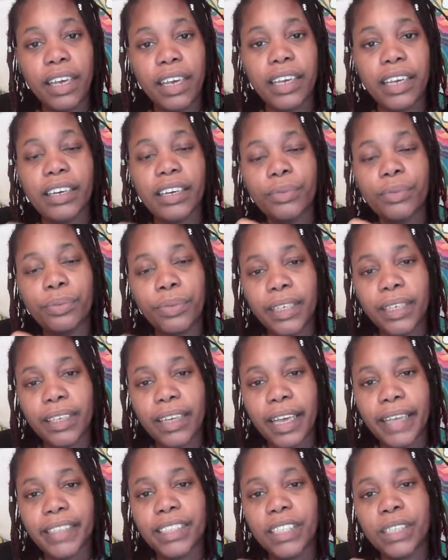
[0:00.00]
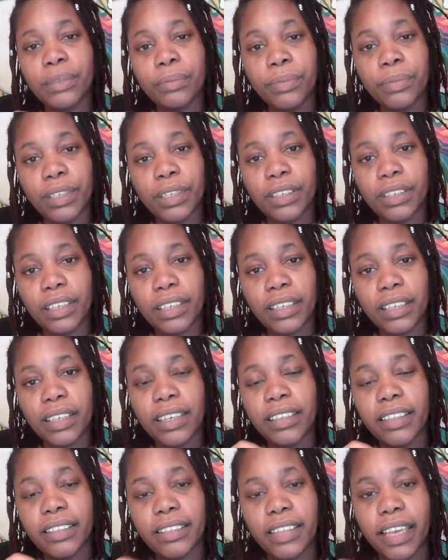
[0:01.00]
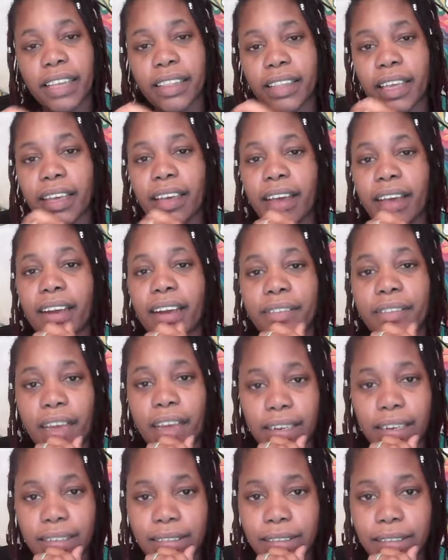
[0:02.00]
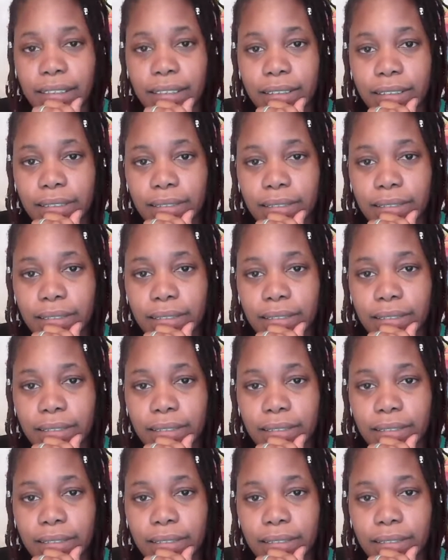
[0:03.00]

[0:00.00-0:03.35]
And could we as a community take that kind of honesty?